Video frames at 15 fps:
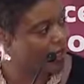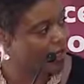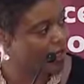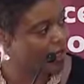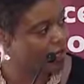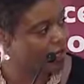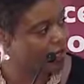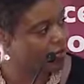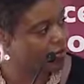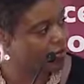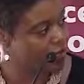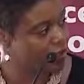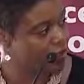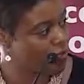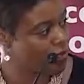of capital
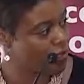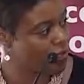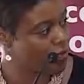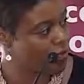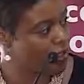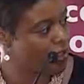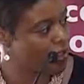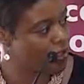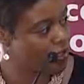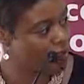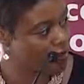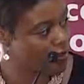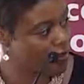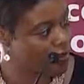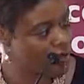go in, and the
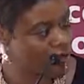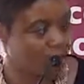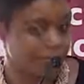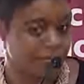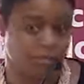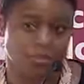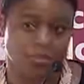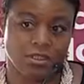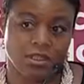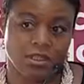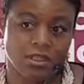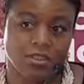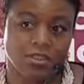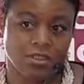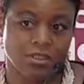flows of capital,
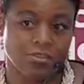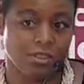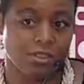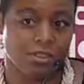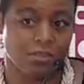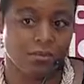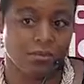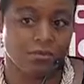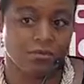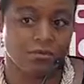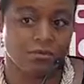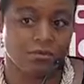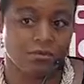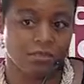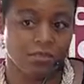including
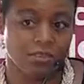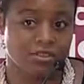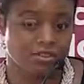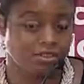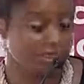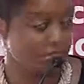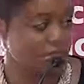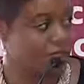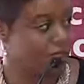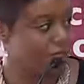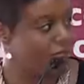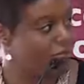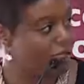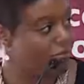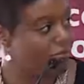interest
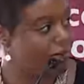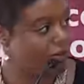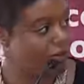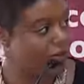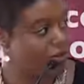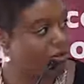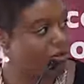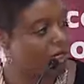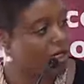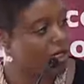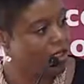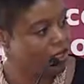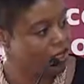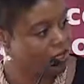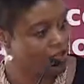rates, come back out
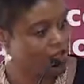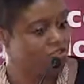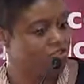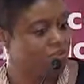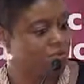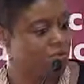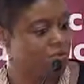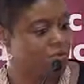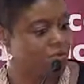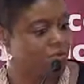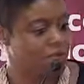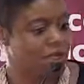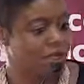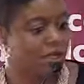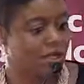and are distributed
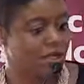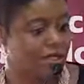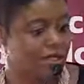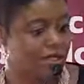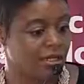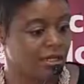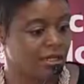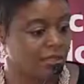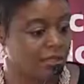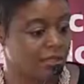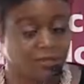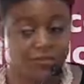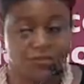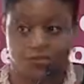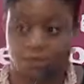by our
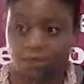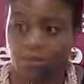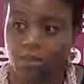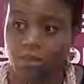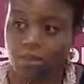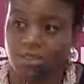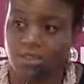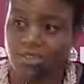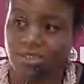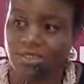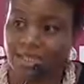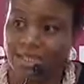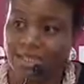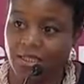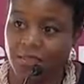platform, which is
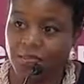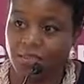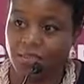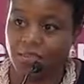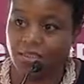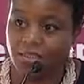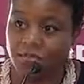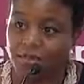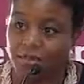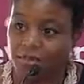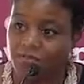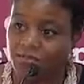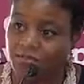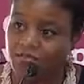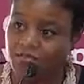calibrated to be
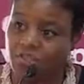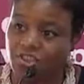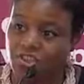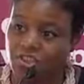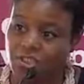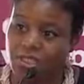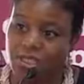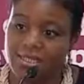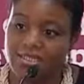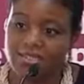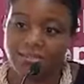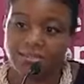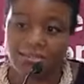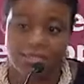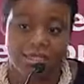able to fractionalize
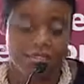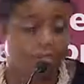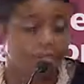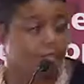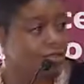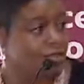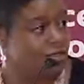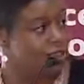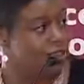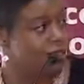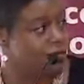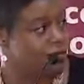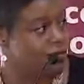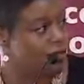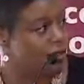the sale of these
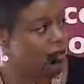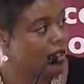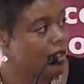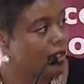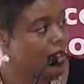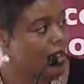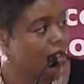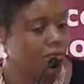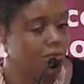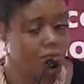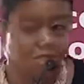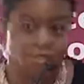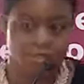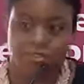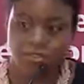loans. And we're
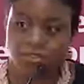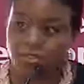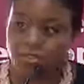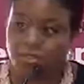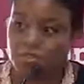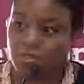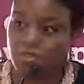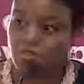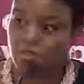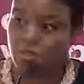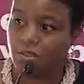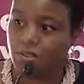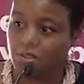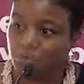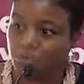able to do this with
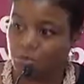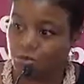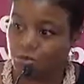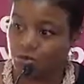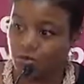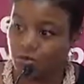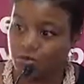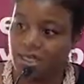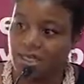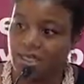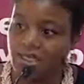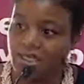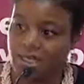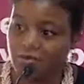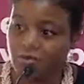individuals from
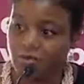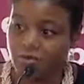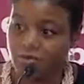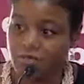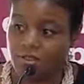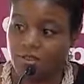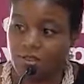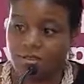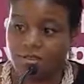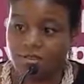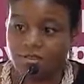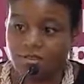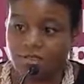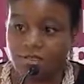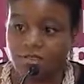in and out of the United
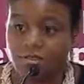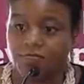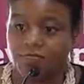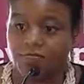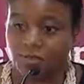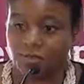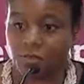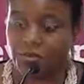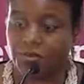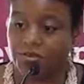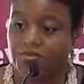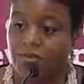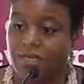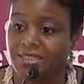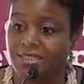States. In fact, we are a
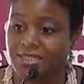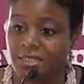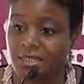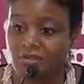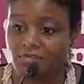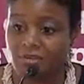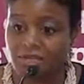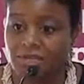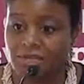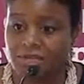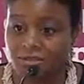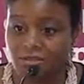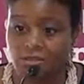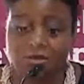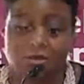Reg D and Reg
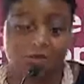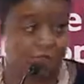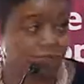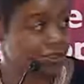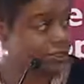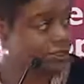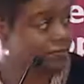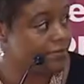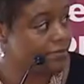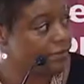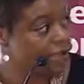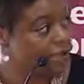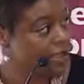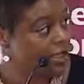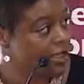S offering.
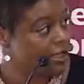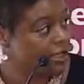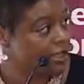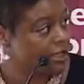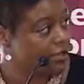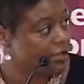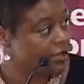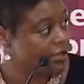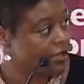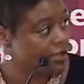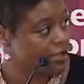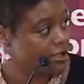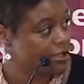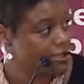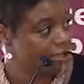As
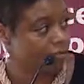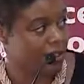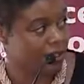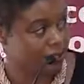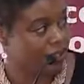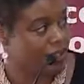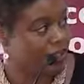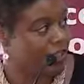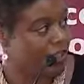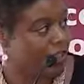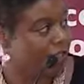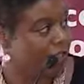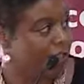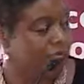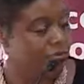I said, I'll make this
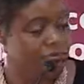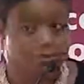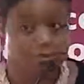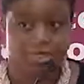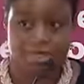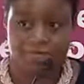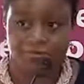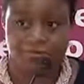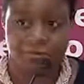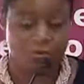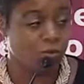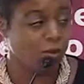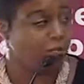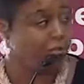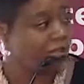available afterwards. I have
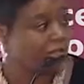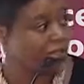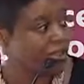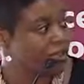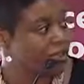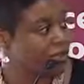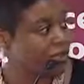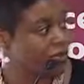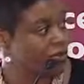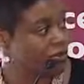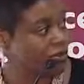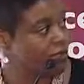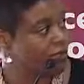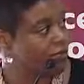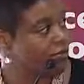about 1 more minute to
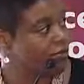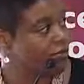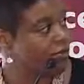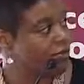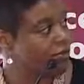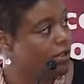talk to you.